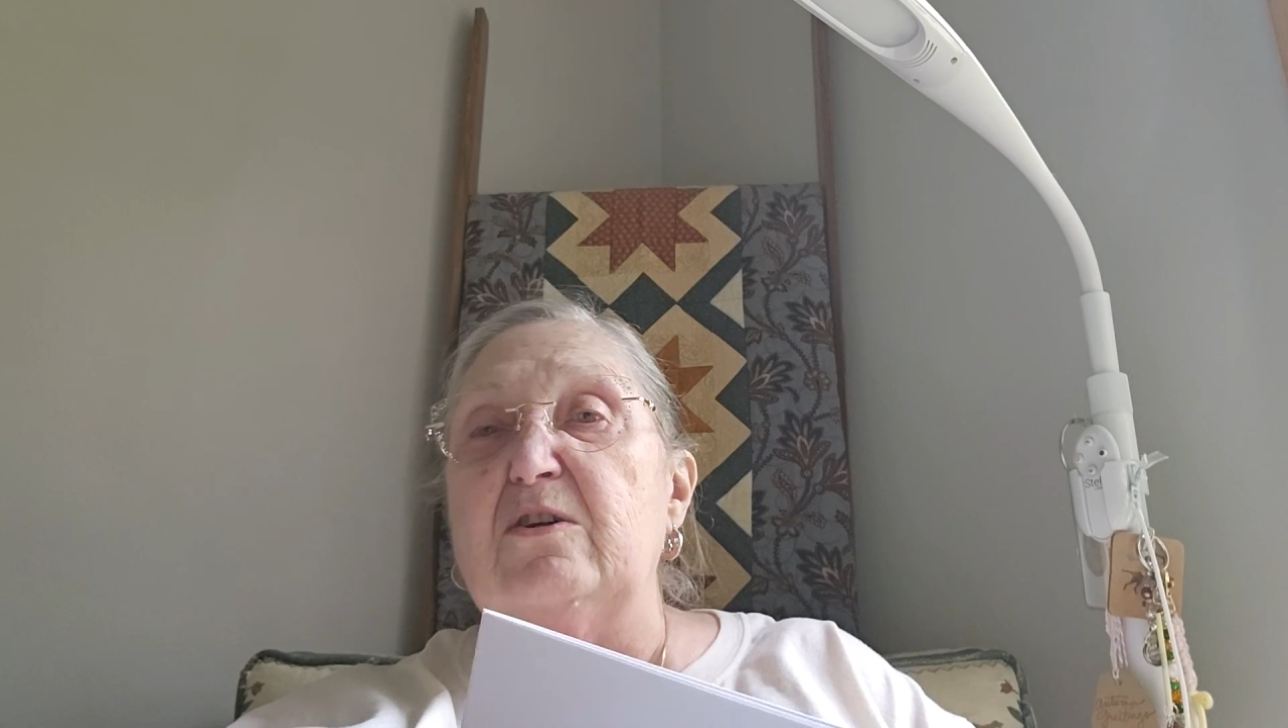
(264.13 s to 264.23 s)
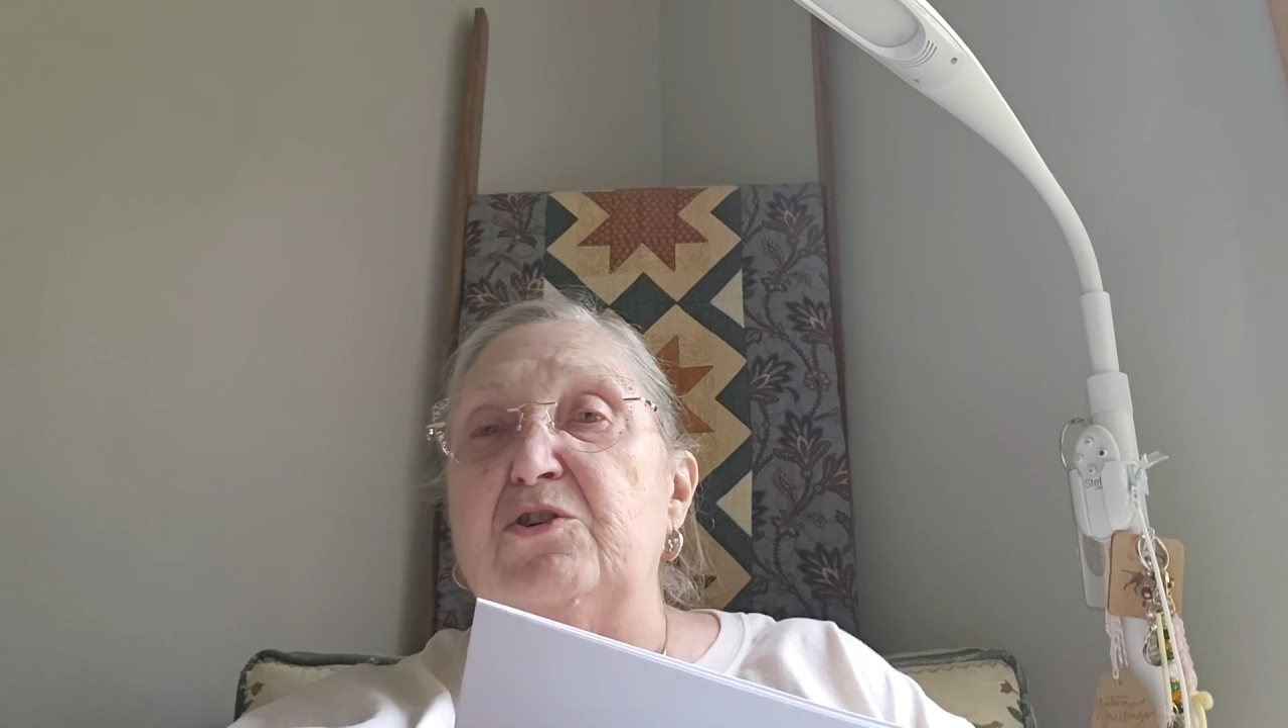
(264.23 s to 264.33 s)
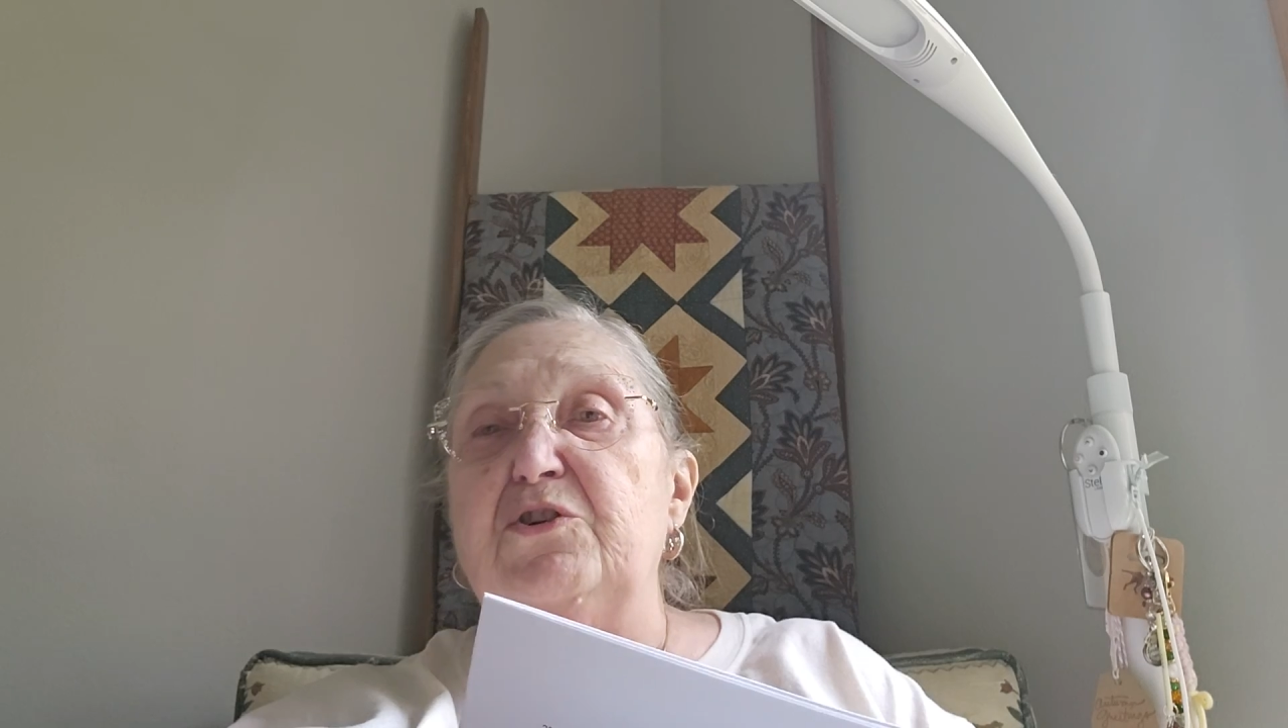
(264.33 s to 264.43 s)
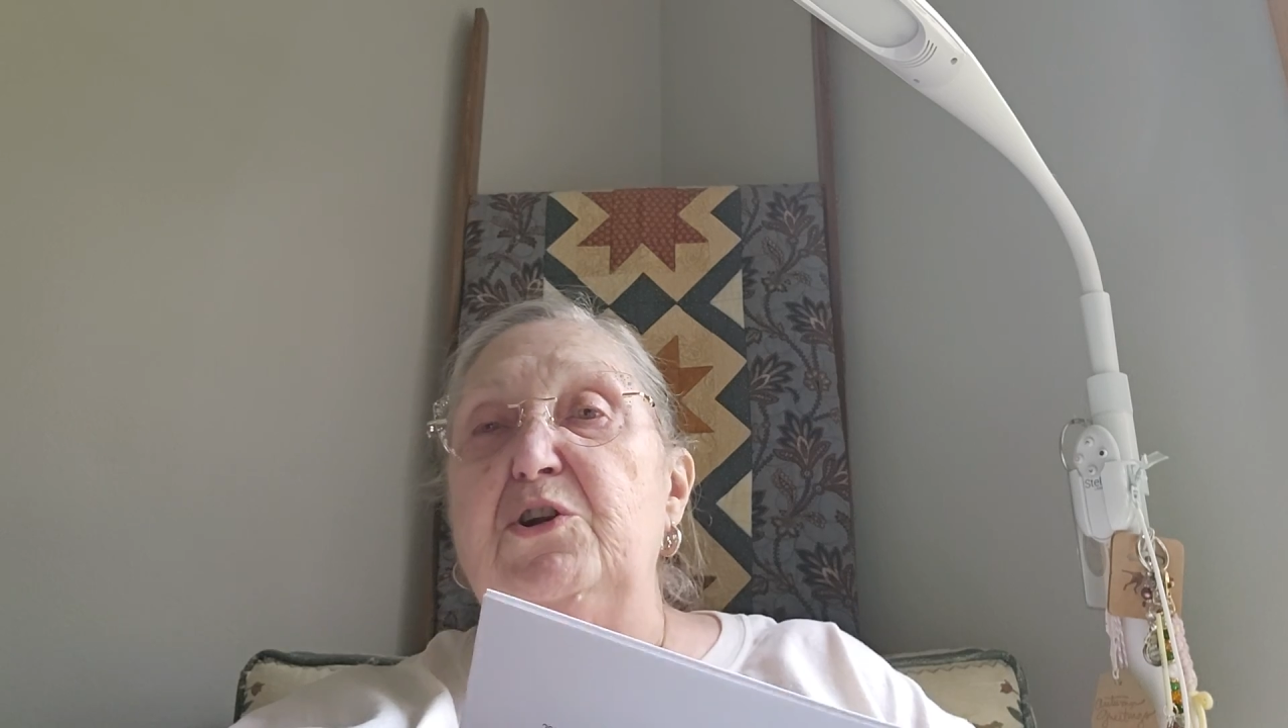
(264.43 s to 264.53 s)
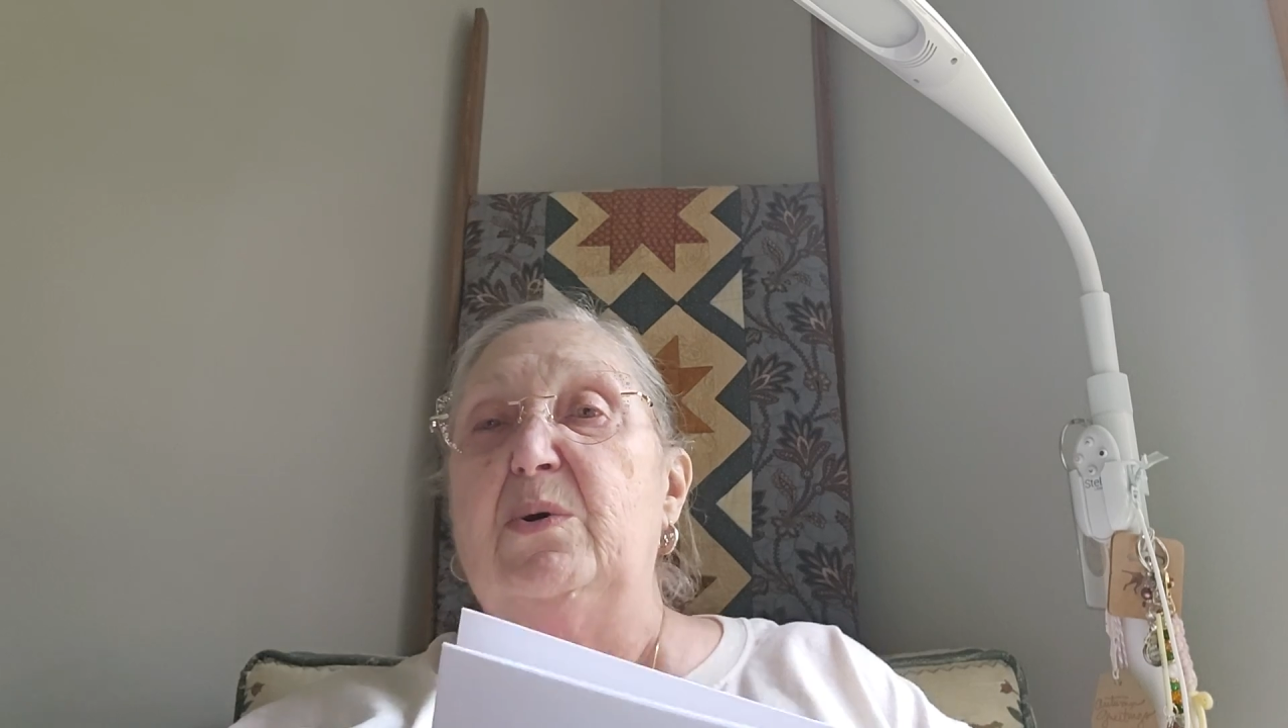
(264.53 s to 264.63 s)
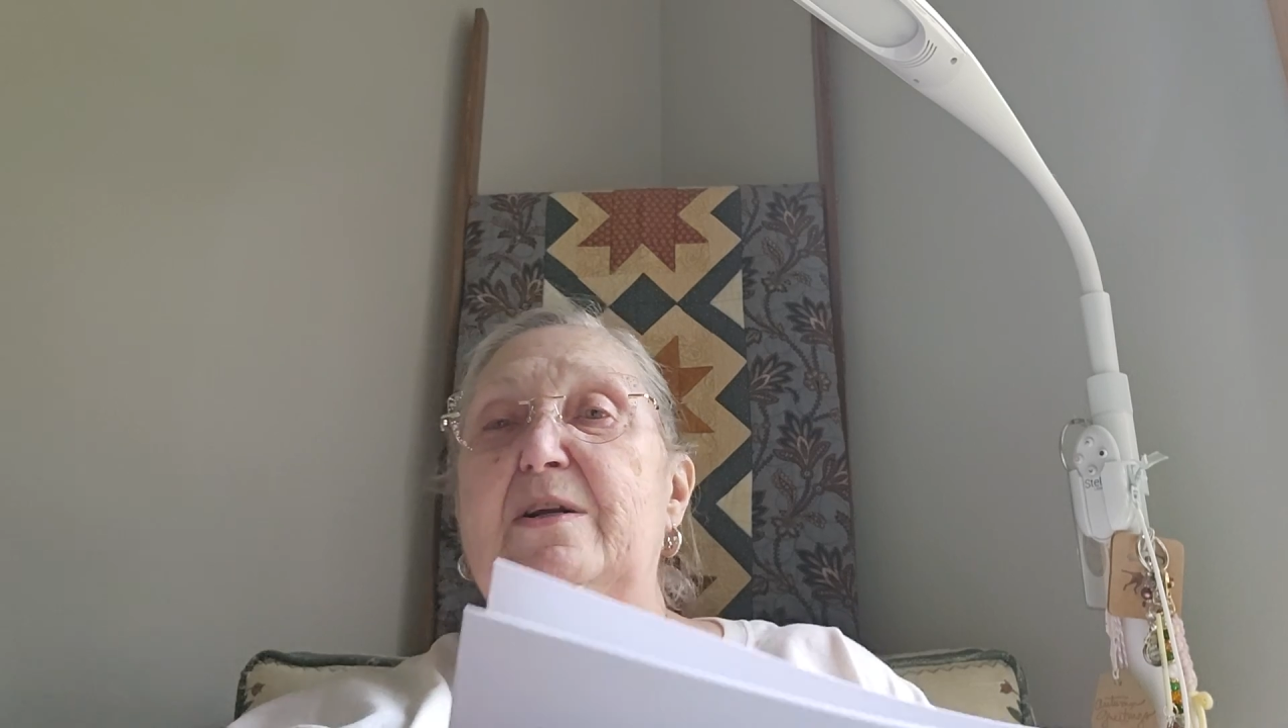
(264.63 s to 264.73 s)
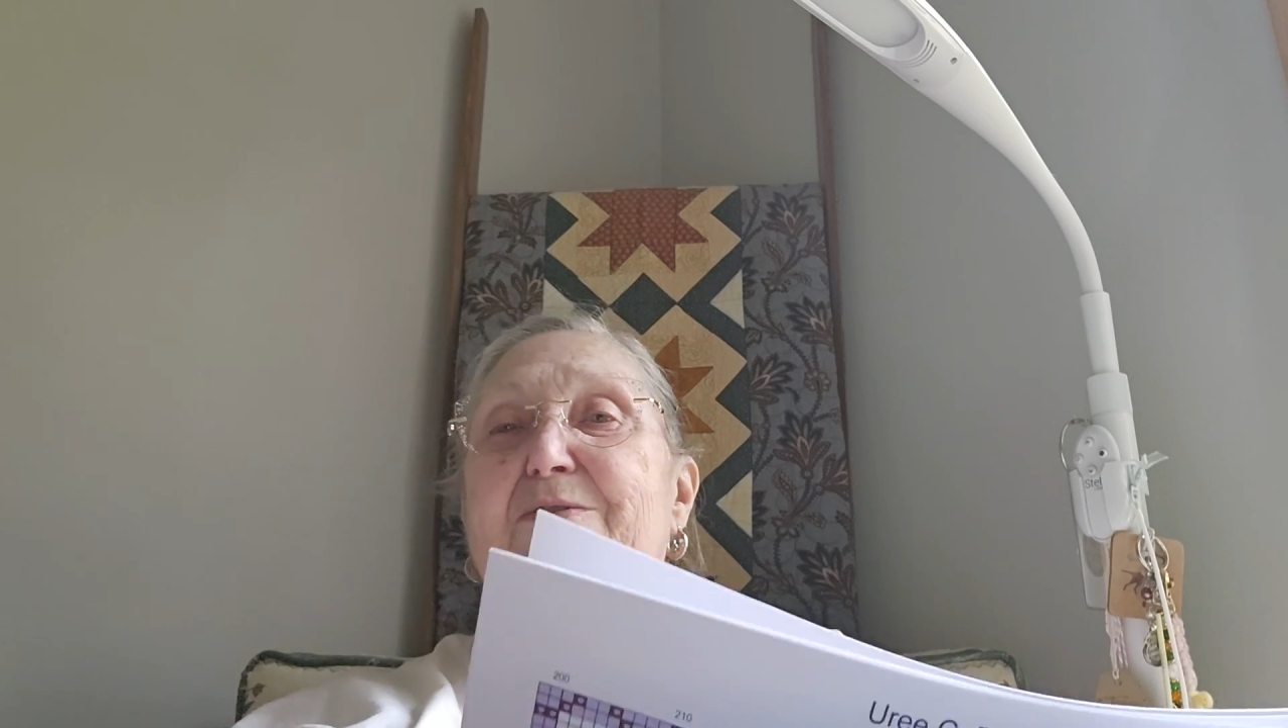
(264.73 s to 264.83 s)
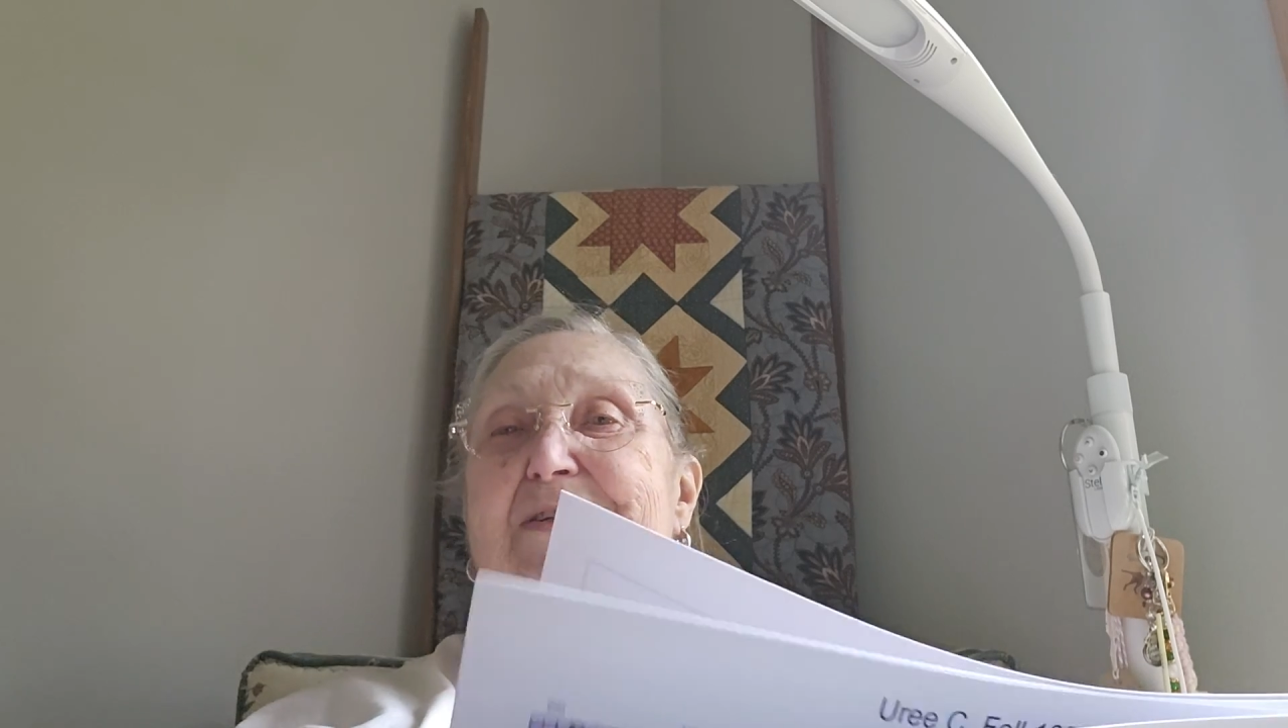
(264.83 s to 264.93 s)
turn you into a